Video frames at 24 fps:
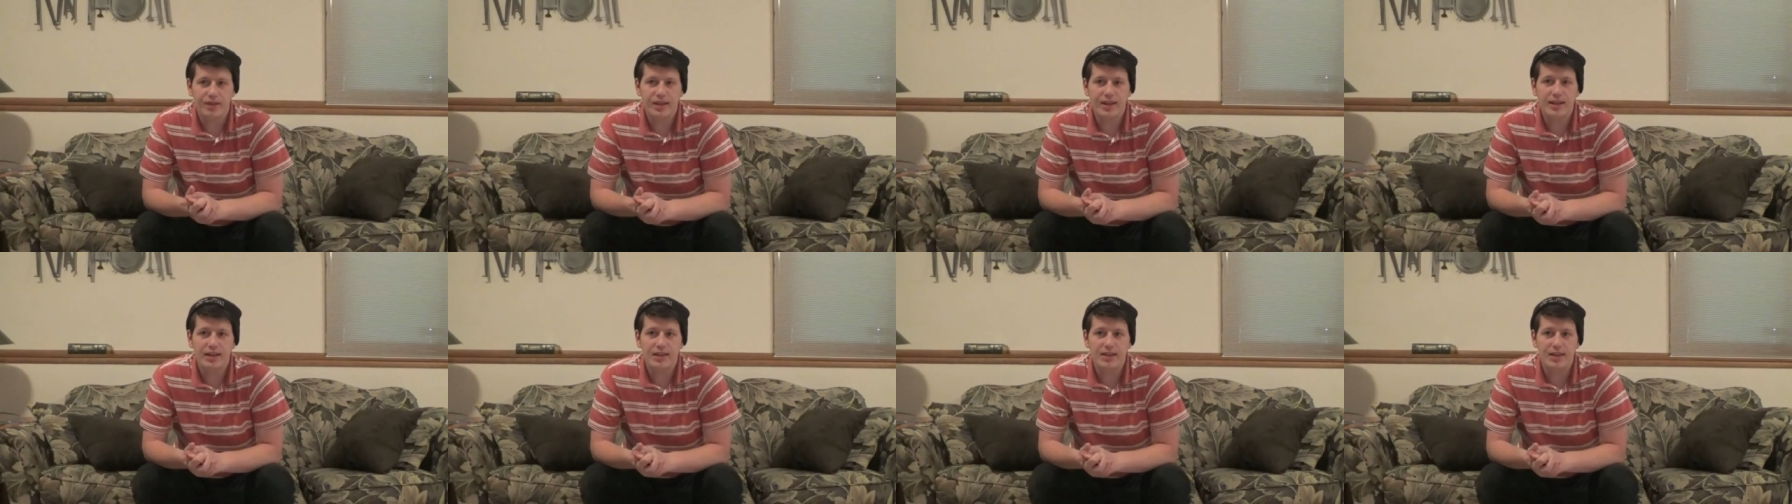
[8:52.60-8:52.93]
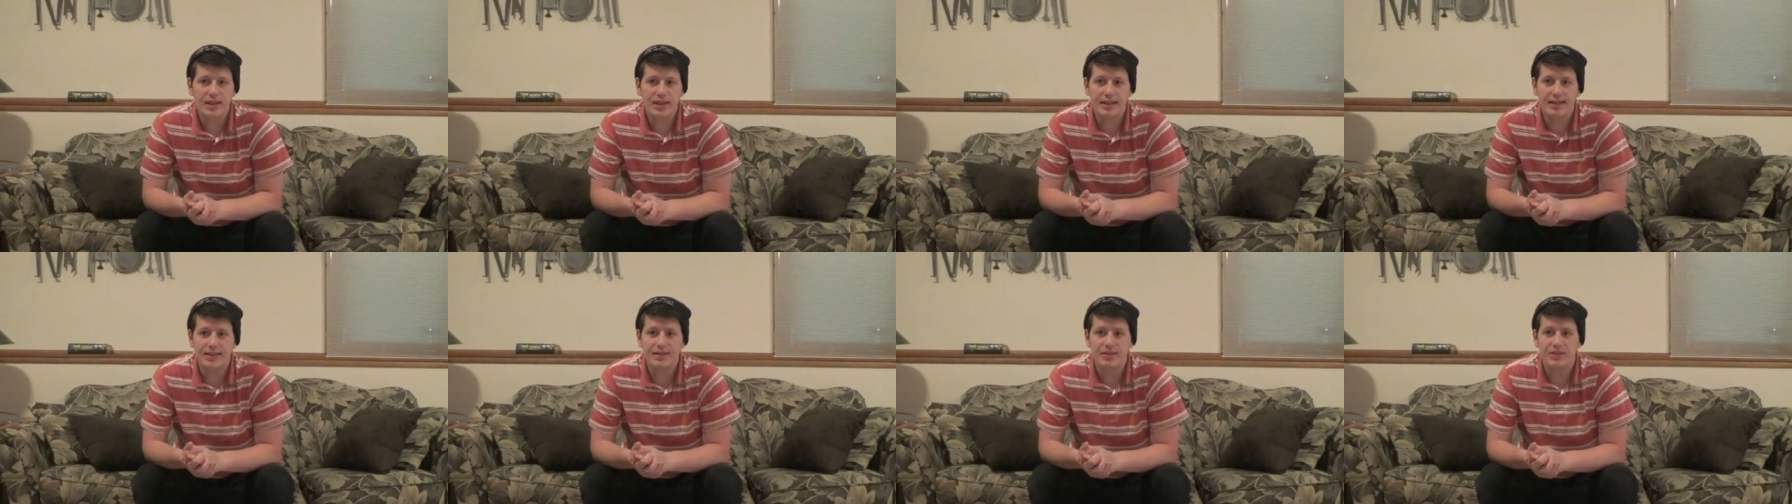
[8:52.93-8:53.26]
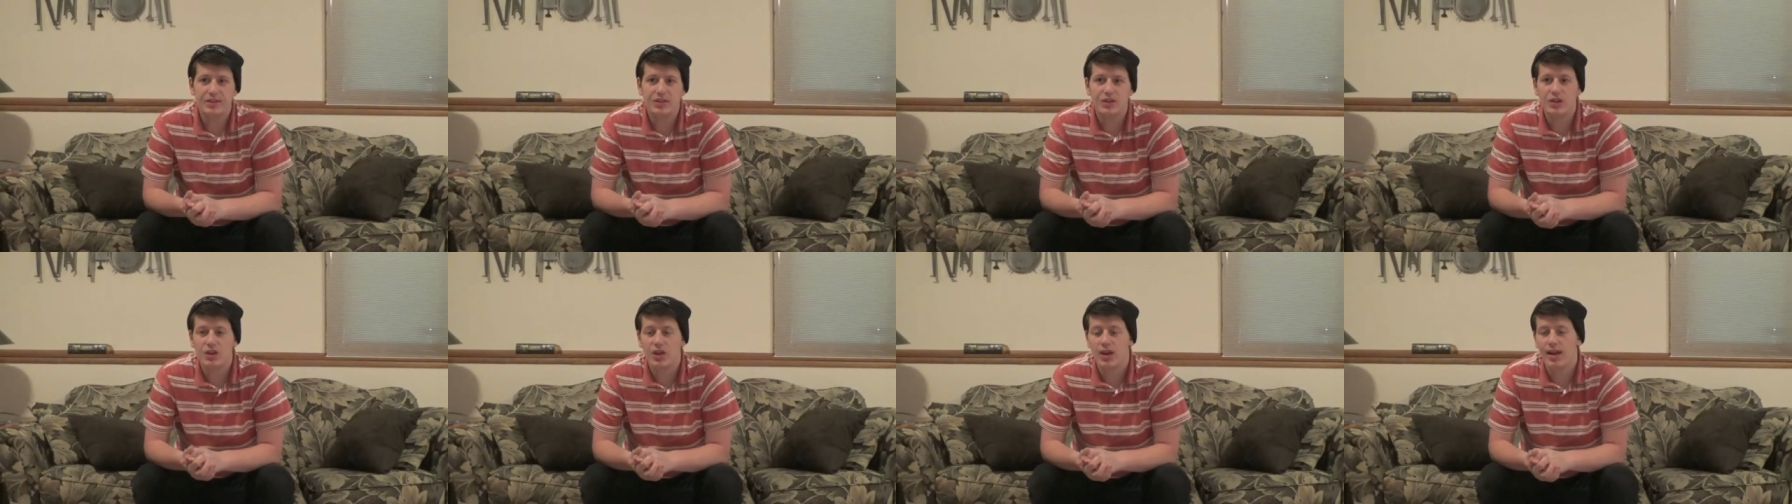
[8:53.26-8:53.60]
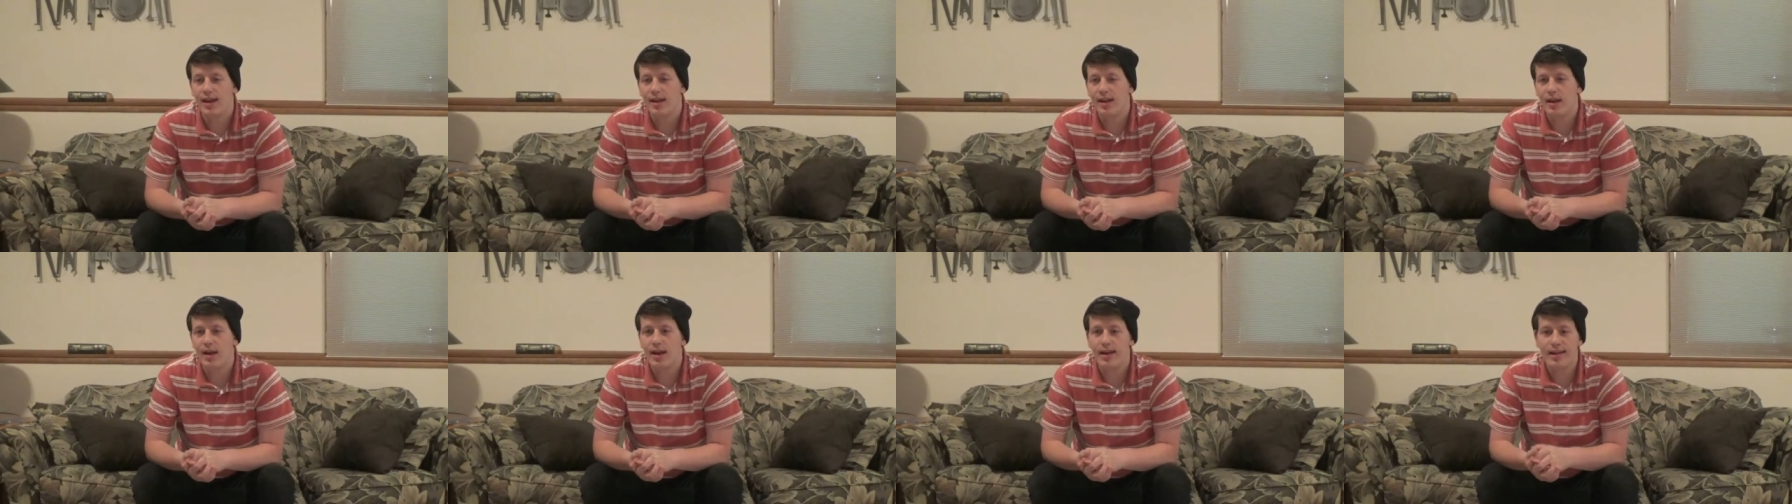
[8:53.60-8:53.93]
in this
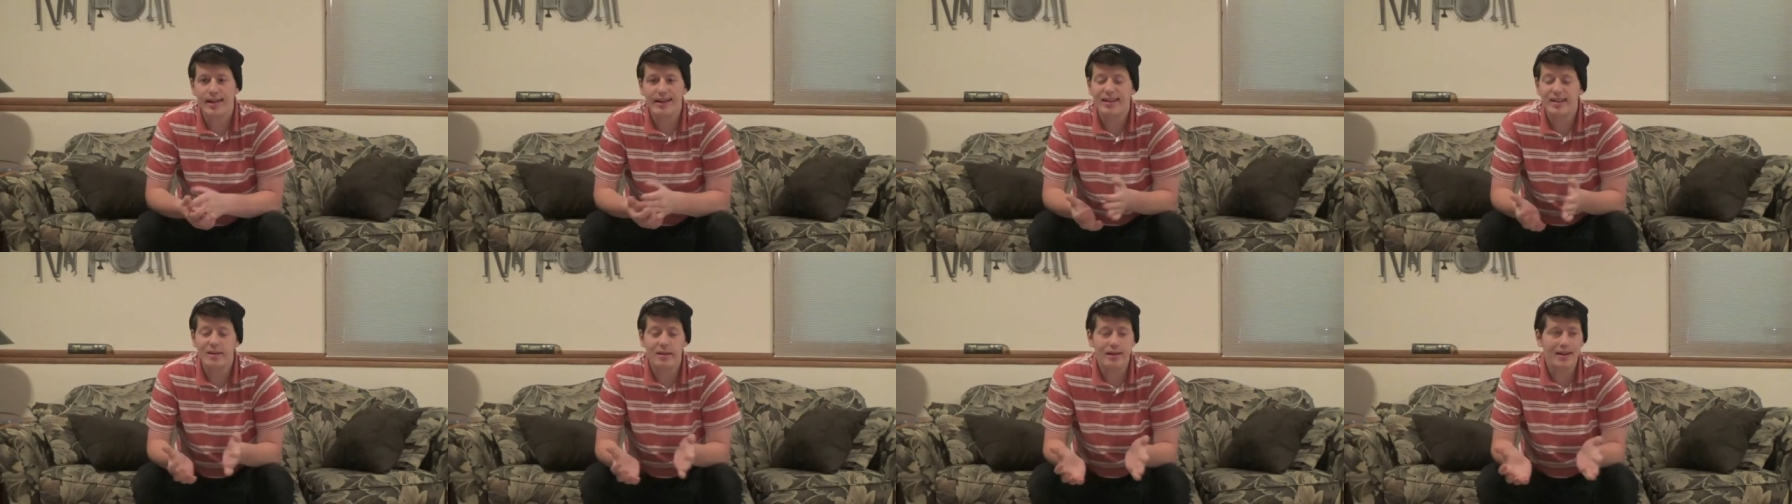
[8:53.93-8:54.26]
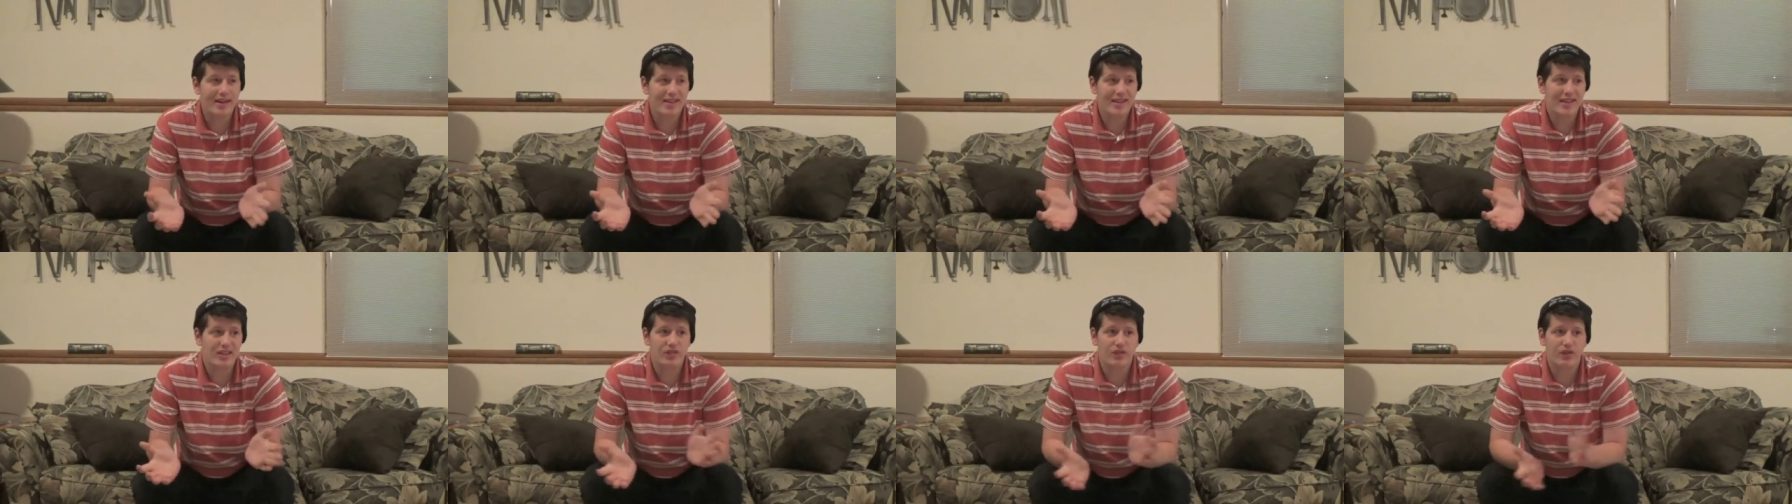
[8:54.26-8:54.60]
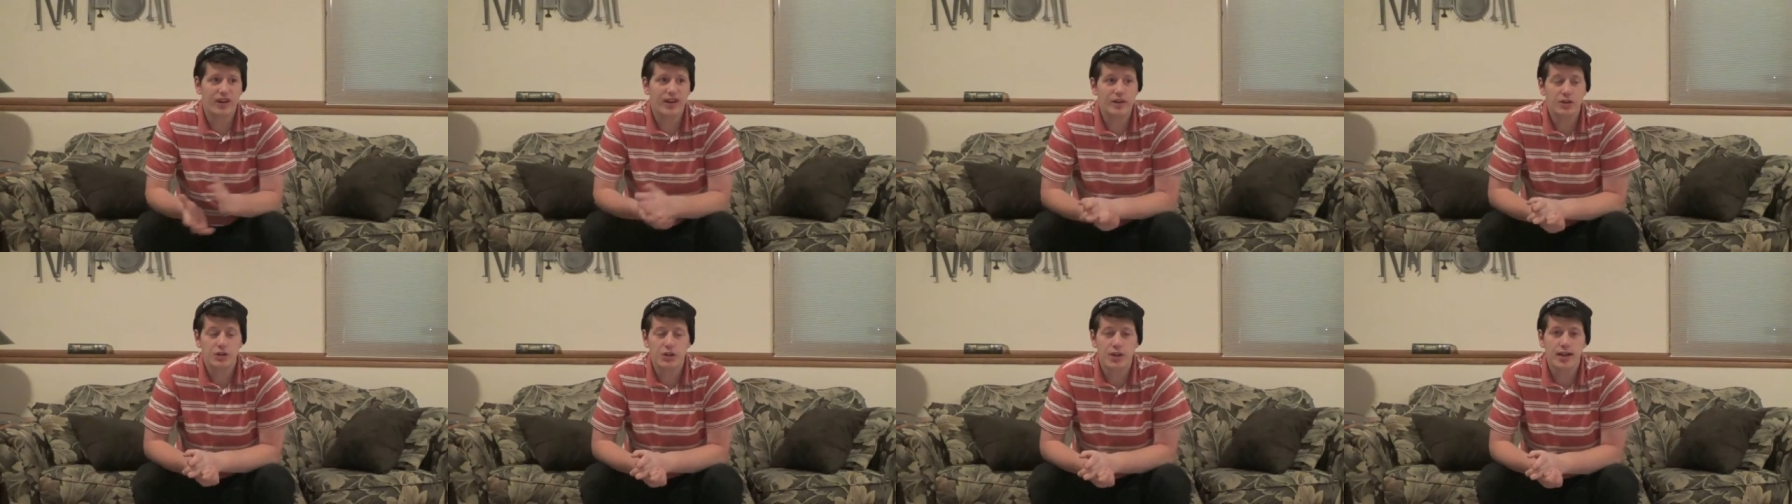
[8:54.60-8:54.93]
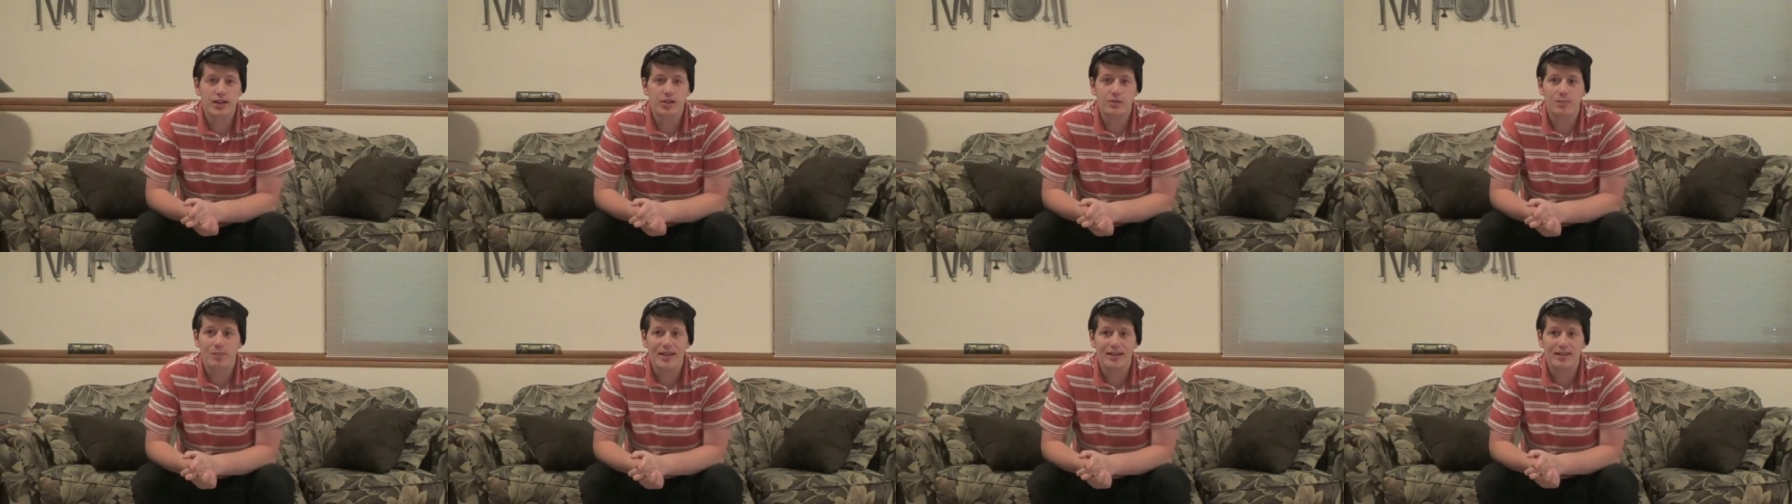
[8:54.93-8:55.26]

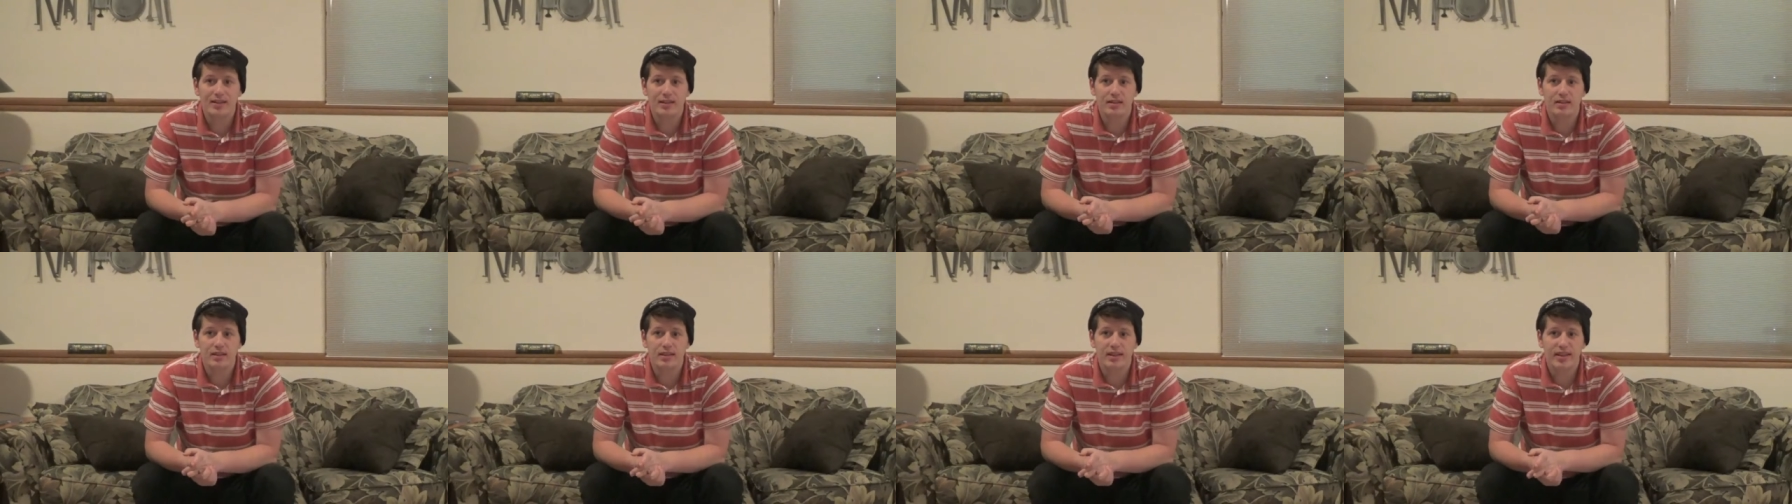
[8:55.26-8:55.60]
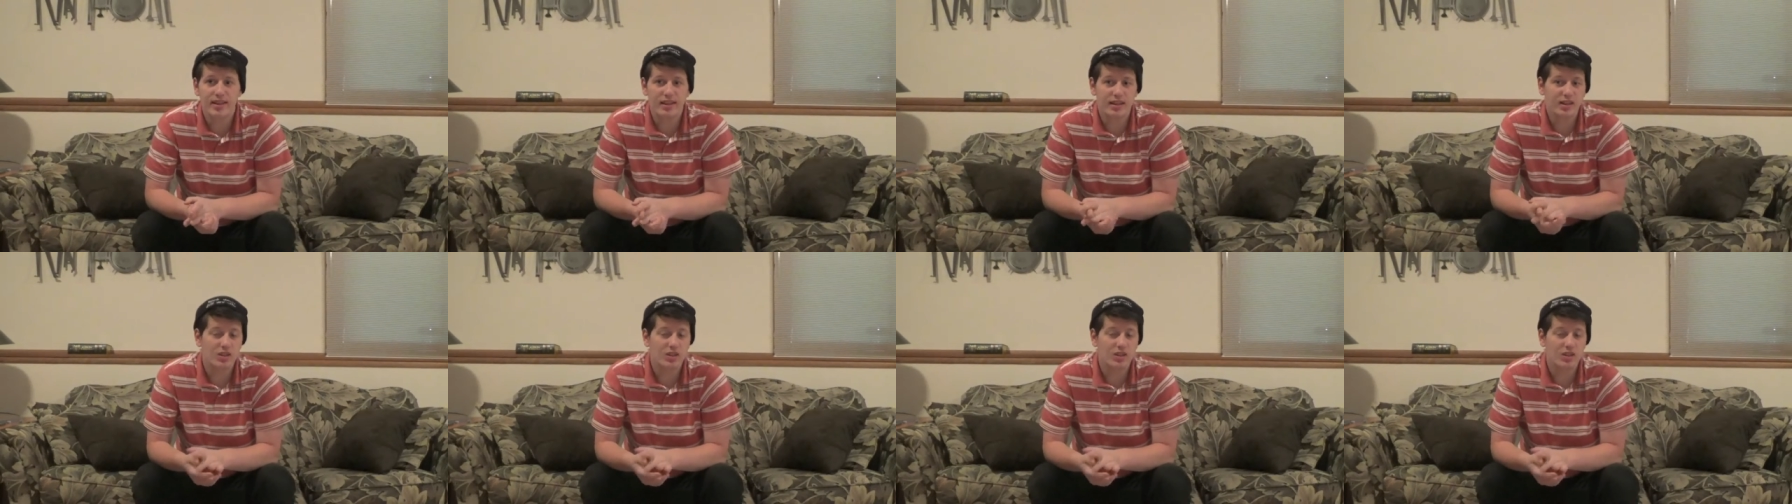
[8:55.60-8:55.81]
franchise, basically,